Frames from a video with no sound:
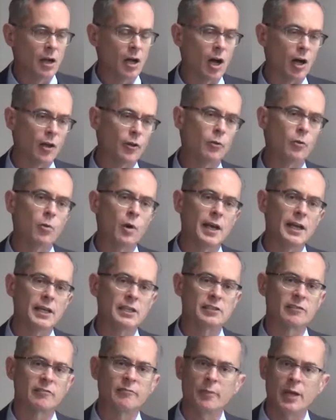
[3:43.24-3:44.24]
other
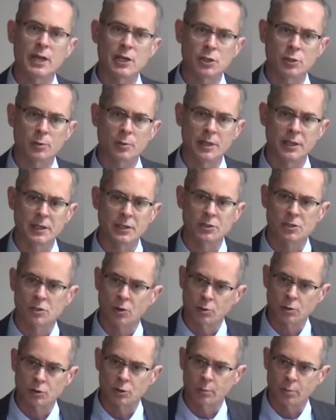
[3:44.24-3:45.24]
ways of measuring
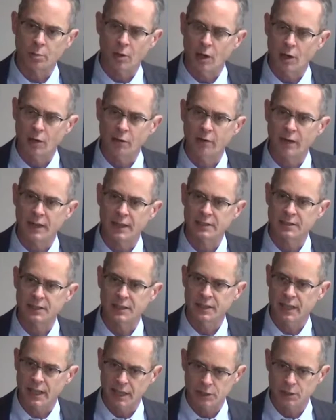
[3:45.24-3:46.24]
social progress
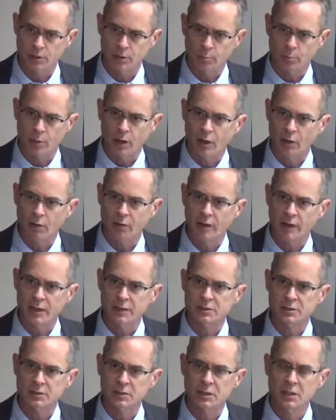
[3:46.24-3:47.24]
and national
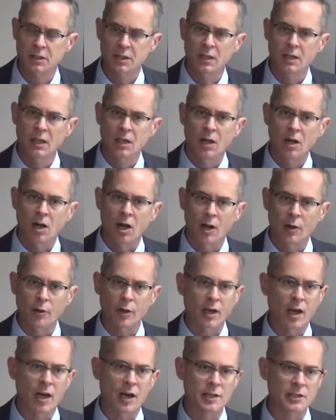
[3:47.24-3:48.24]
progress,
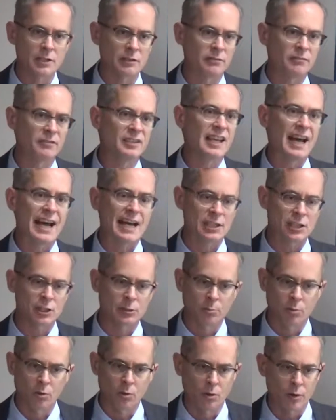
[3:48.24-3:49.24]
other kinds of
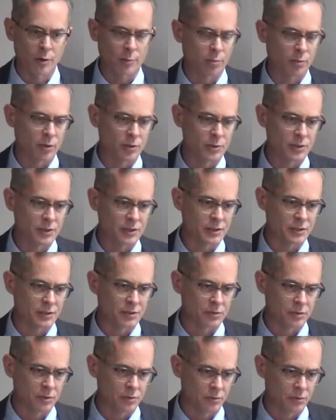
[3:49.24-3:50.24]
dashboard approaches
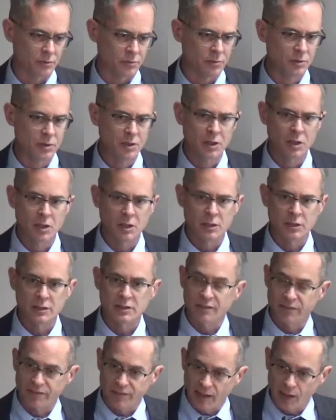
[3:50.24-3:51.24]
to
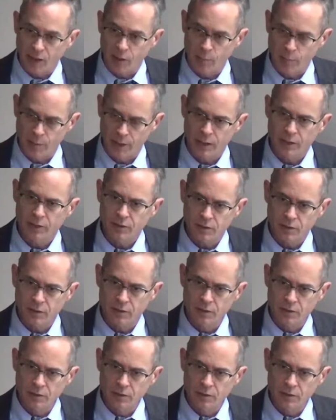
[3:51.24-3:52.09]
development